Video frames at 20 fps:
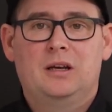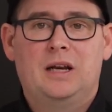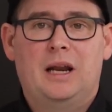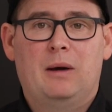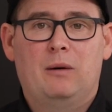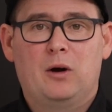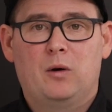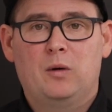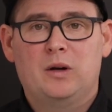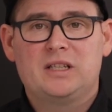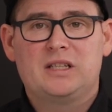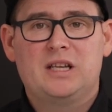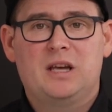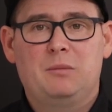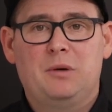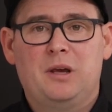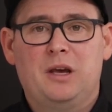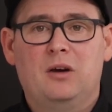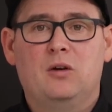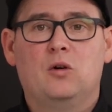Now, a quick
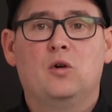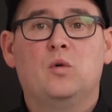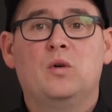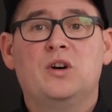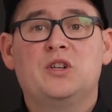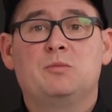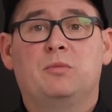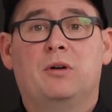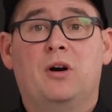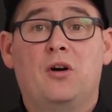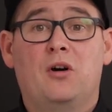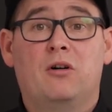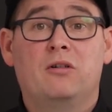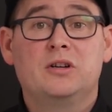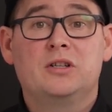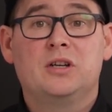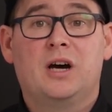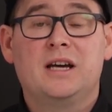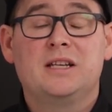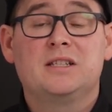tip here, always
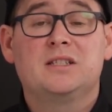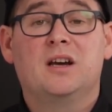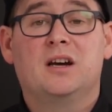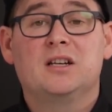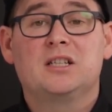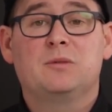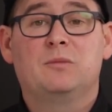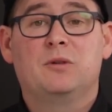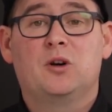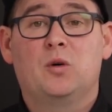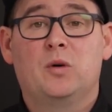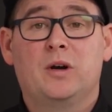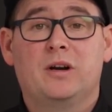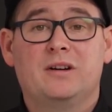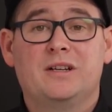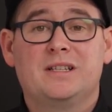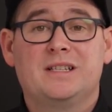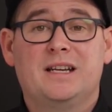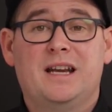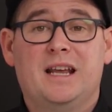prioritize customer
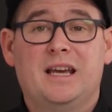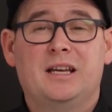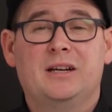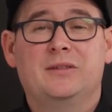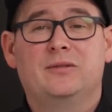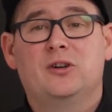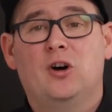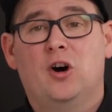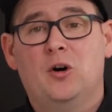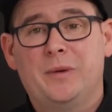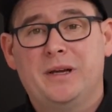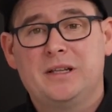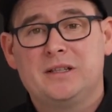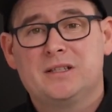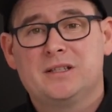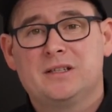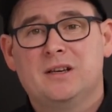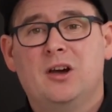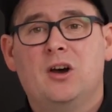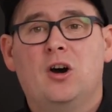queries and negative
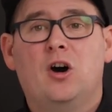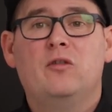comments